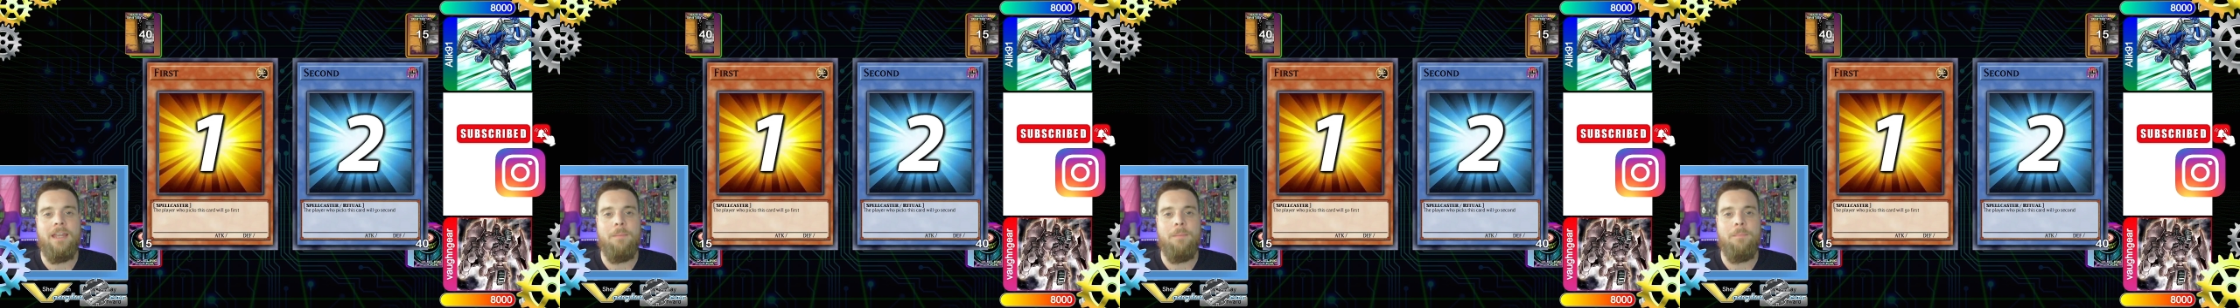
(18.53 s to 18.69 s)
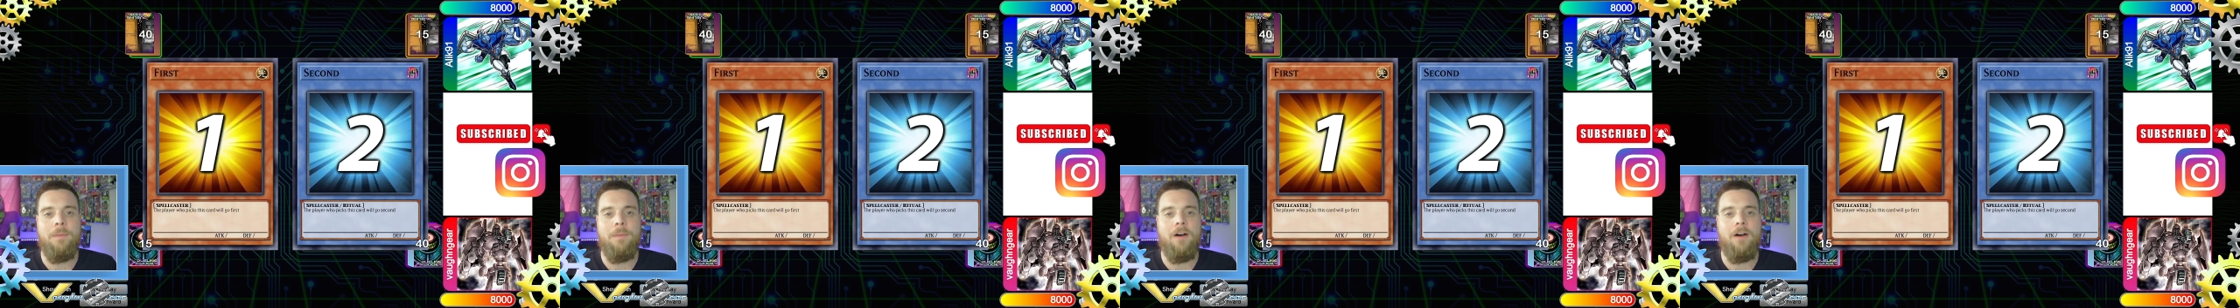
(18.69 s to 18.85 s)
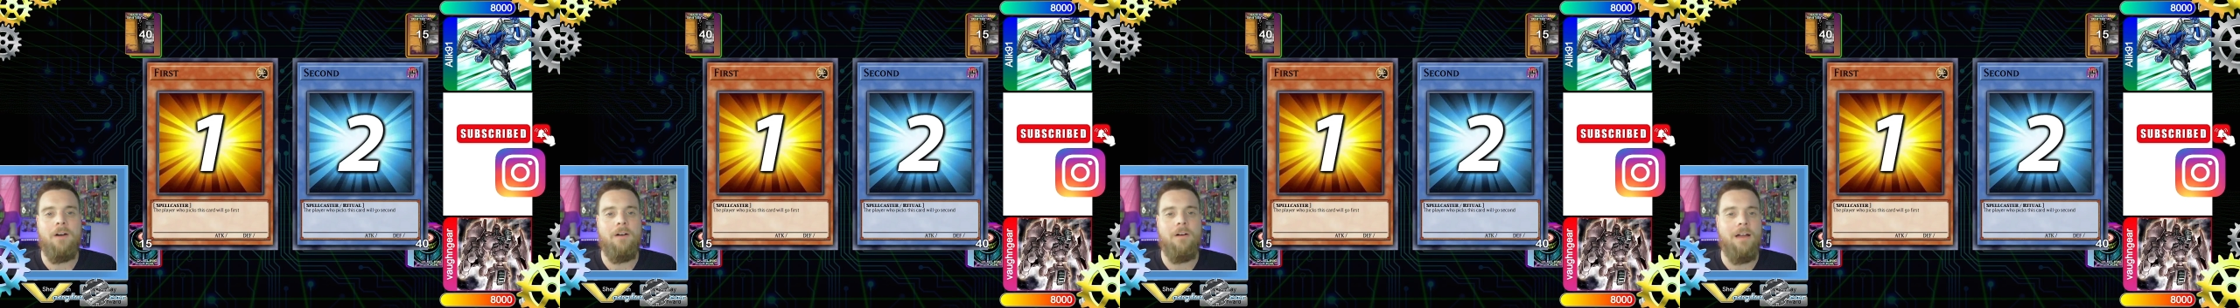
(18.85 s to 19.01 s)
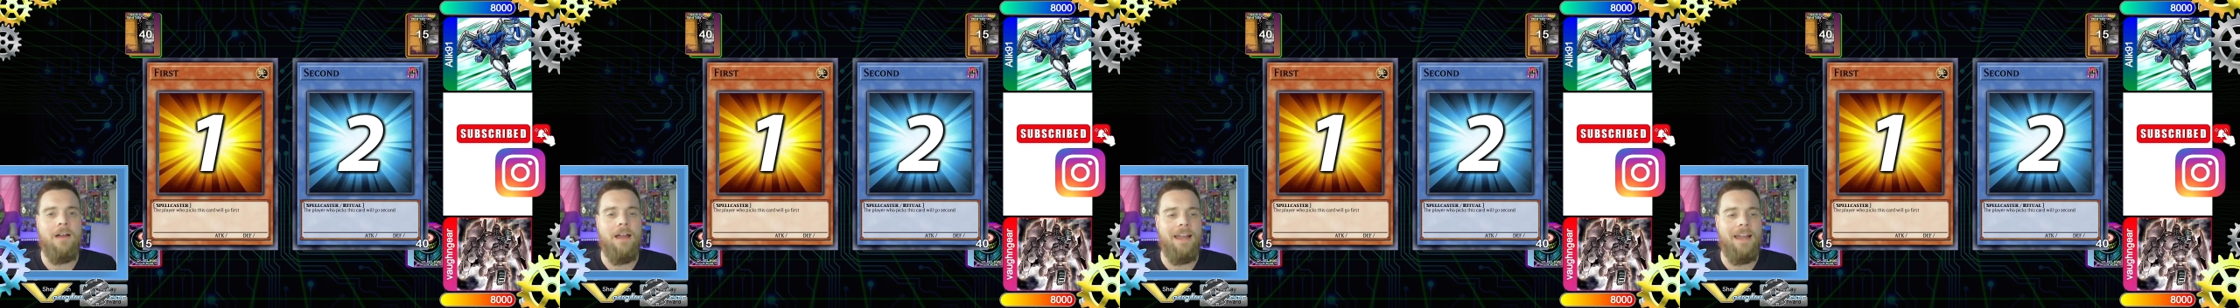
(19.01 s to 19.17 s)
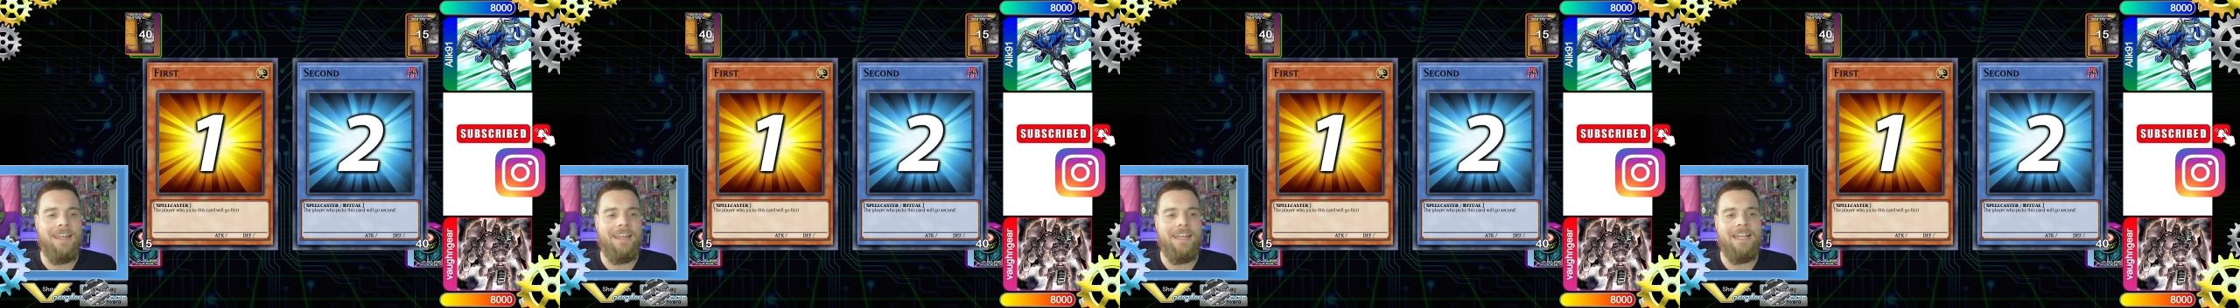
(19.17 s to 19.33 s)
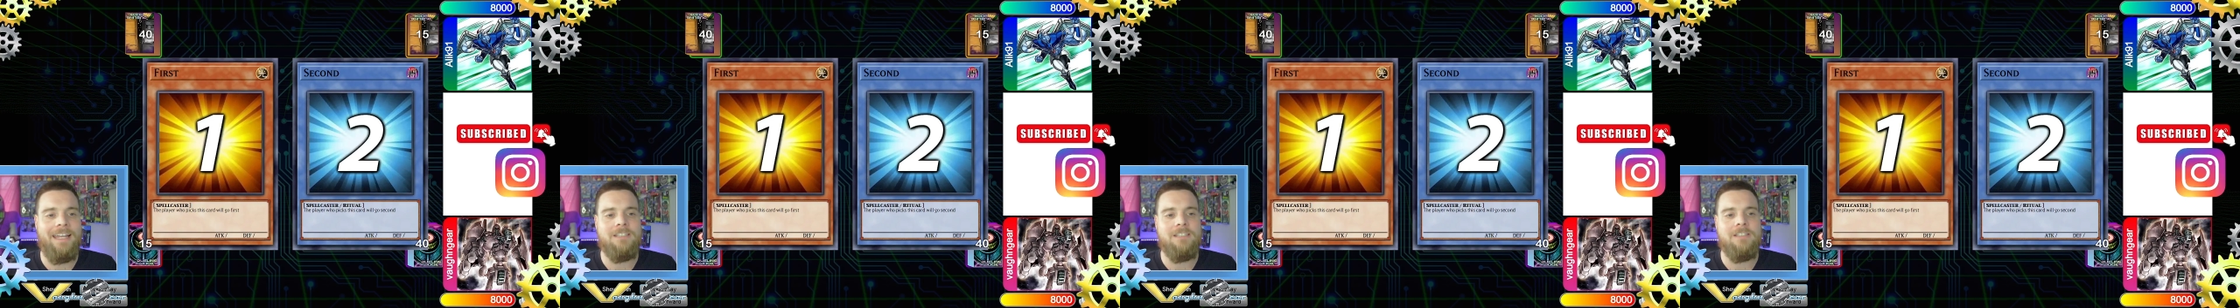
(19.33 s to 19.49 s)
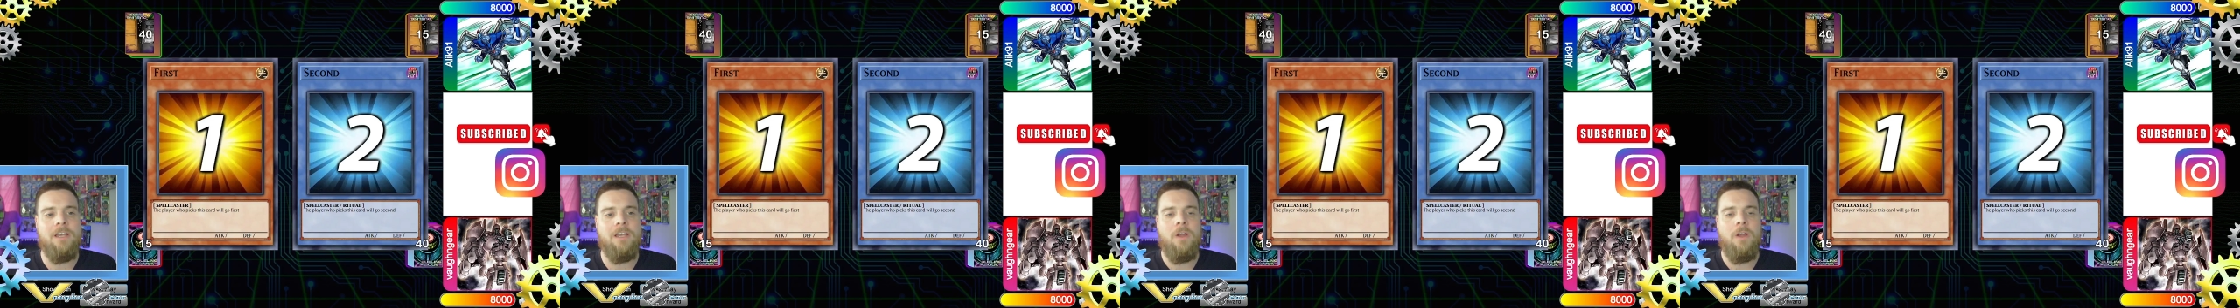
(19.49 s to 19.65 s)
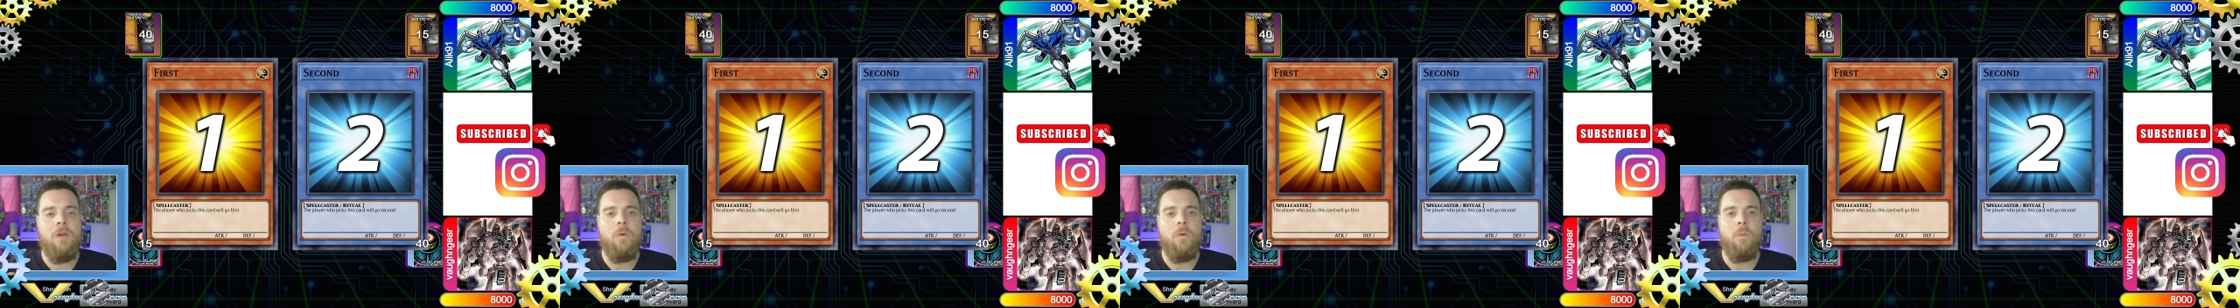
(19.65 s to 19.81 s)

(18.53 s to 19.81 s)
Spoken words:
about against